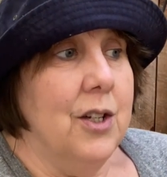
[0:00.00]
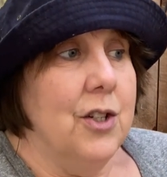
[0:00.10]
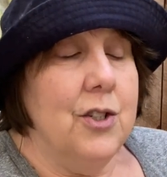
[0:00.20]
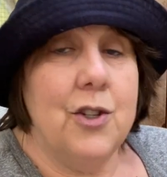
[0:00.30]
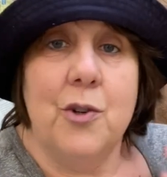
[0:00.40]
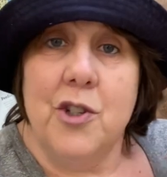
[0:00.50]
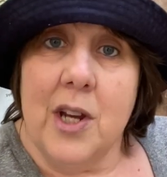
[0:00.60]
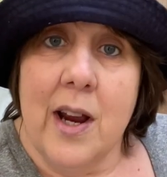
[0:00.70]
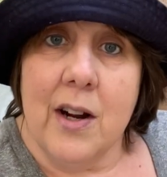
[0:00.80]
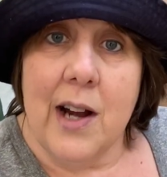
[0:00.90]
So
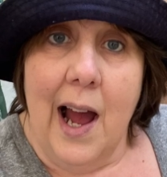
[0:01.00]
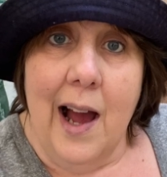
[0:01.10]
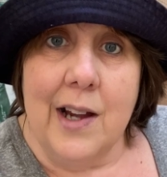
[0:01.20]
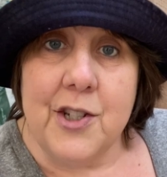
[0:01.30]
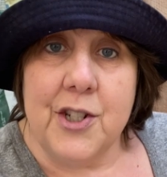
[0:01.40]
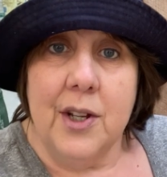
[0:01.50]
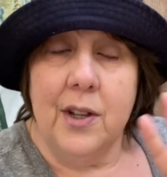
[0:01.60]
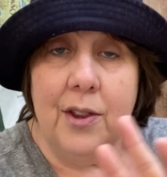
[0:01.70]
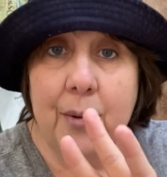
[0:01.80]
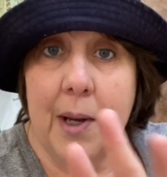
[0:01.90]
Cher hatched
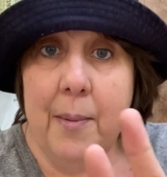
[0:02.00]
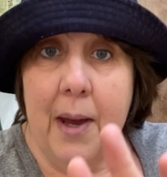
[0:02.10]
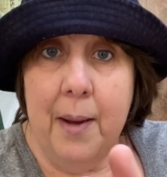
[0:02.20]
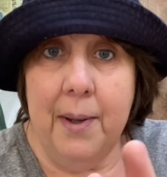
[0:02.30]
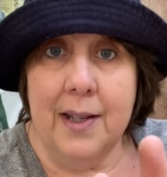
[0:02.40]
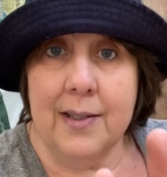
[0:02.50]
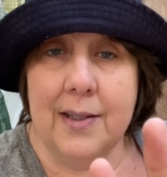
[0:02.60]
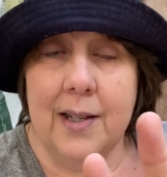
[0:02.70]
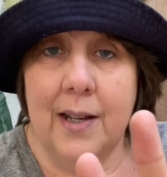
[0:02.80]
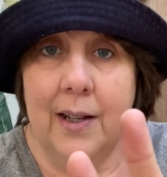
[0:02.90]
three
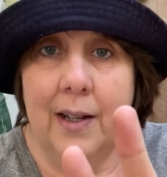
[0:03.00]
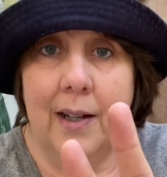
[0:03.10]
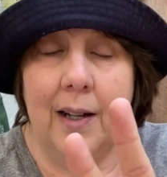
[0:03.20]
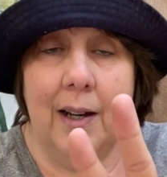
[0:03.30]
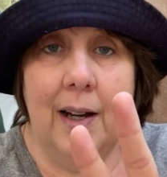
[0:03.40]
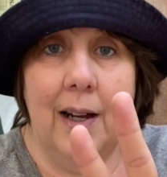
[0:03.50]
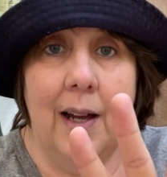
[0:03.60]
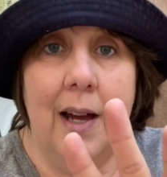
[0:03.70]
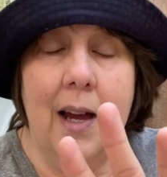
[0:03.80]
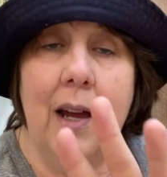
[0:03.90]
babies.
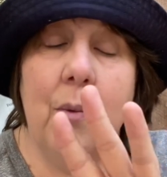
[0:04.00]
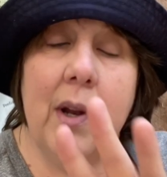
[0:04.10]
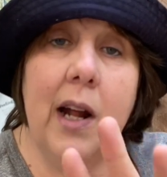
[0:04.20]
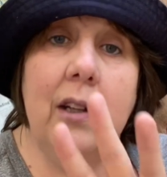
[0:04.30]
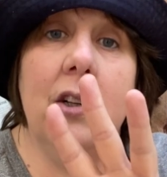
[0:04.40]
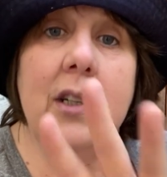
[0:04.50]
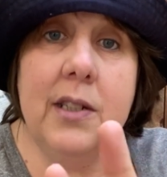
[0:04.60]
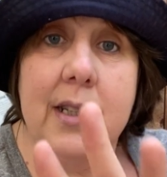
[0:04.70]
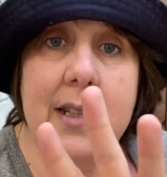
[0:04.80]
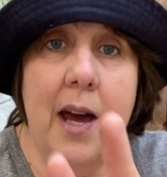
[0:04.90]
And when I
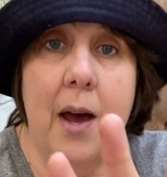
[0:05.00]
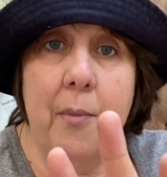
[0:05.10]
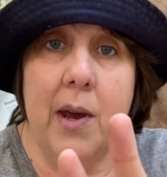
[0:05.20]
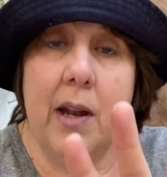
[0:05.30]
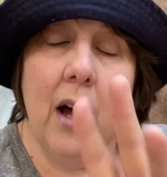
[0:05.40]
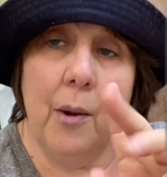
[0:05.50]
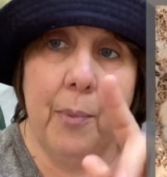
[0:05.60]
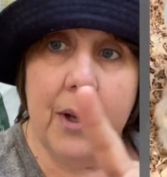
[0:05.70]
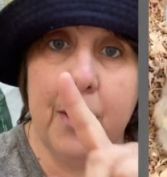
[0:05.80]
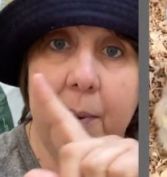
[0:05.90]
looked at them, and I'll
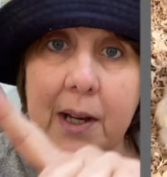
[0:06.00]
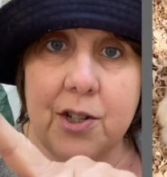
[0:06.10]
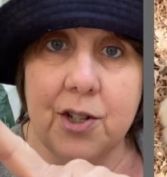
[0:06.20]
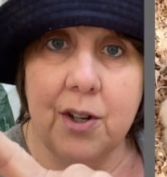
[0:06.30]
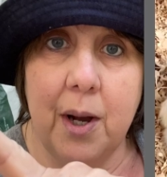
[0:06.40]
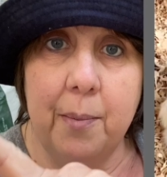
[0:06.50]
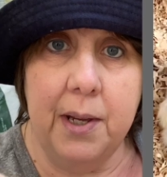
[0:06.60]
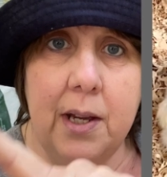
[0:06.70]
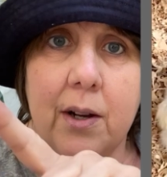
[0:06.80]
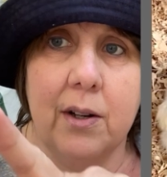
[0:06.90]
put a picture up
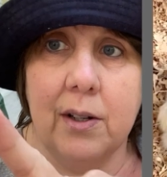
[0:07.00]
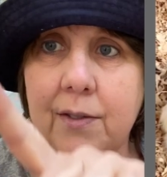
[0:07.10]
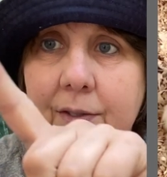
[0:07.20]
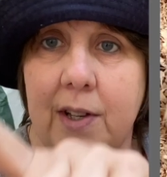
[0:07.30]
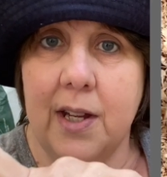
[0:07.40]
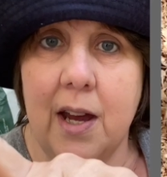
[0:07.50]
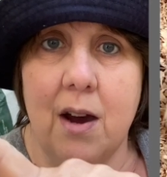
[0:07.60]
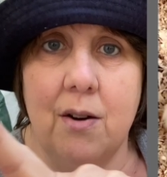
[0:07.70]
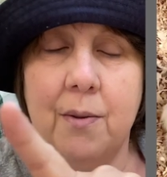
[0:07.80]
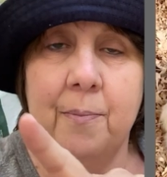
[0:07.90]
here,
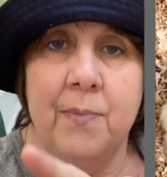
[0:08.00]
video,